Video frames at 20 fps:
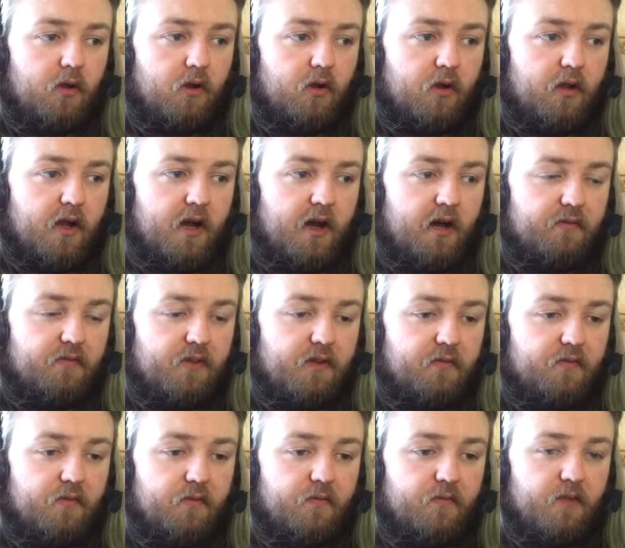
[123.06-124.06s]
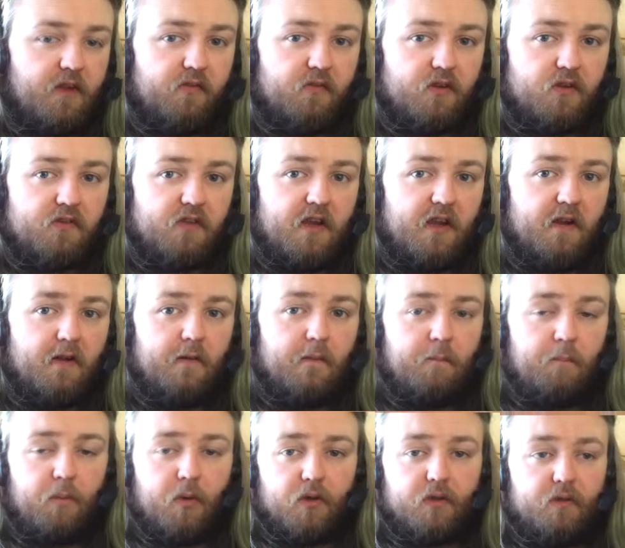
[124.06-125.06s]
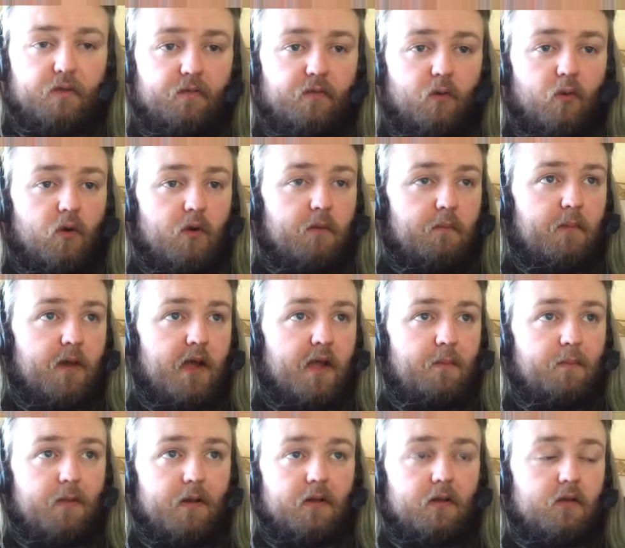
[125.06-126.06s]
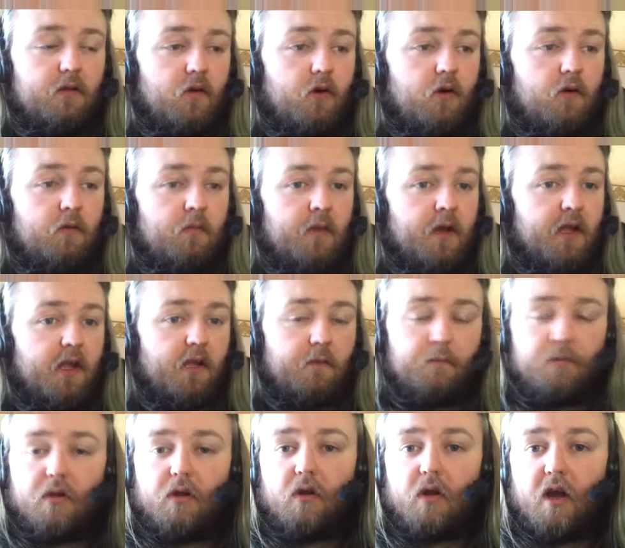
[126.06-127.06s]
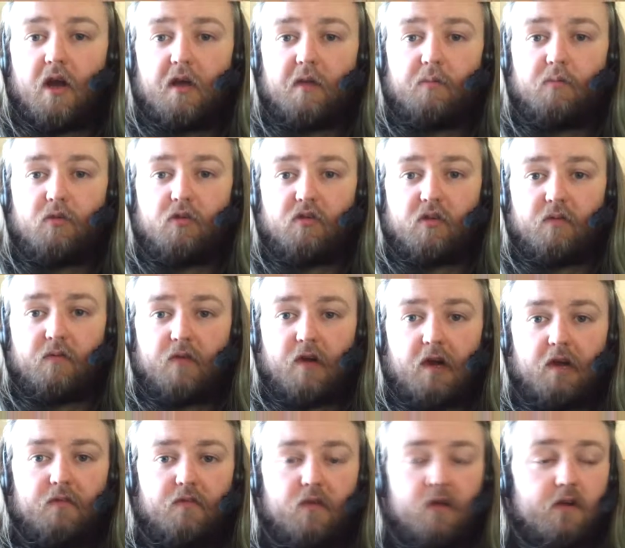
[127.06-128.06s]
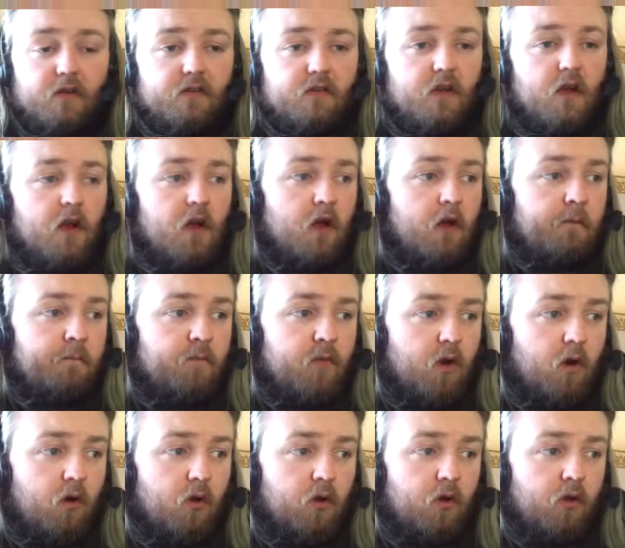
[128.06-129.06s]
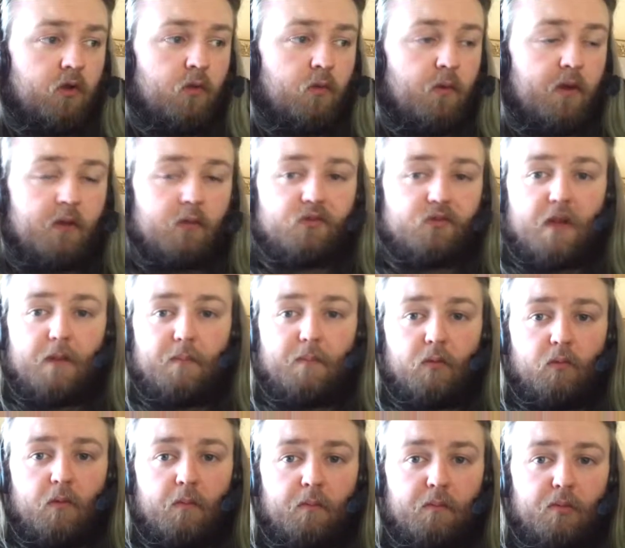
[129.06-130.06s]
going to have different favourites here, but for my build on my computer, I am using Firefox on Windows 8.1